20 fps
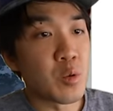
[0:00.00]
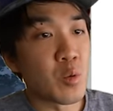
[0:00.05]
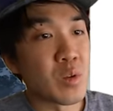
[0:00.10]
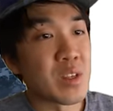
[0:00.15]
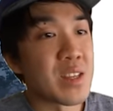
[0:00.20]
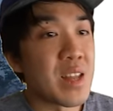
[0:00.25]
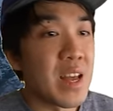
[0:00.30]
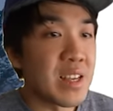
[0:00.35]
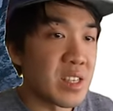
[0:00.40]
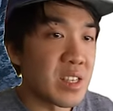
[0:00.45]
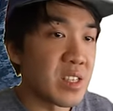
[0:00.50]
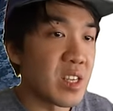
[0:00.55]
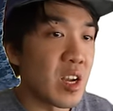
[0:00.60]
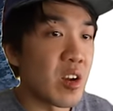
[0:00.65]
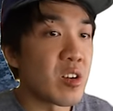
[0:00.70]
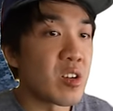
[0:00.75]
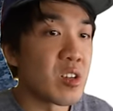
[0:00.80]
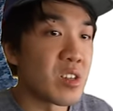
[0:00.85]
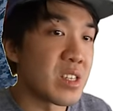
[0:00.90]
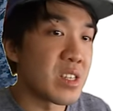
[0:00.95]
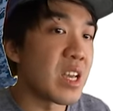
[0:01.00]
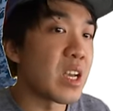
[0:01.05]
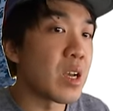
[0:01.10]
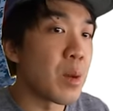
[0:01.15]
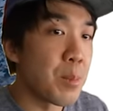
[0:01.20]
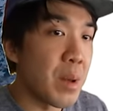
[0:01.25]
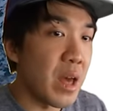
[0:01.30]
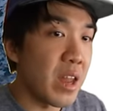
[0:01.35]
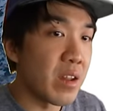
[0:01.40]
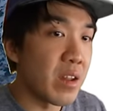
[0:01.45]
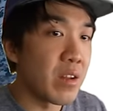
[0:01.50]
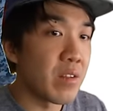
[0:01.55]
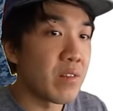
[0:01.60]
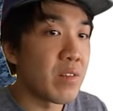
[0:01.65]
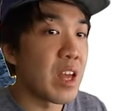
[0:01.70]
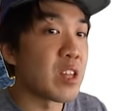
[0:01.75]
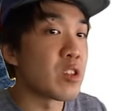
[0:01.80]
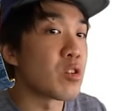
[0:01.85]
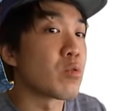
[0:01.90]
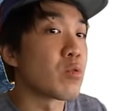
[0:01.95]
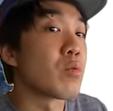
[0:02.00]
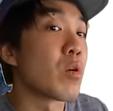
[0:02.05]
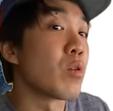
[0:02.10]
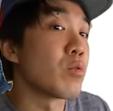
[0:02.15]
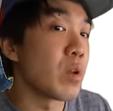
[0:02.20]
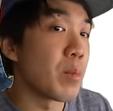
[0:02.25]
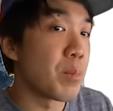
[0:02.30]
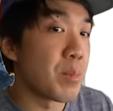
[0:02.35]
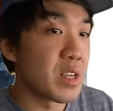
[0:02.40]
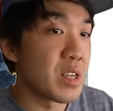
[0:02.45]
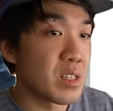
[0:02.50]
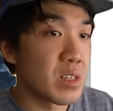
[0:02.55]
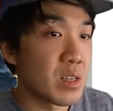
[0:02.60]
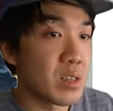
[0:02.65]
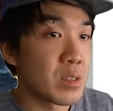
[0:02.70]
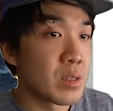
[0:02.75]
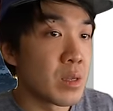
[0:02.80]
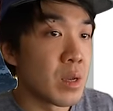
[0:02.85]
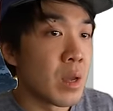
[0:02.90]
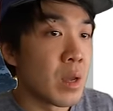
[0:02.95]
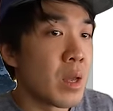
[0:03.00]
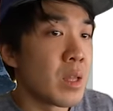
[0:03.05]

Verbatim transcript: was necessary to stay competitive and to grow their business.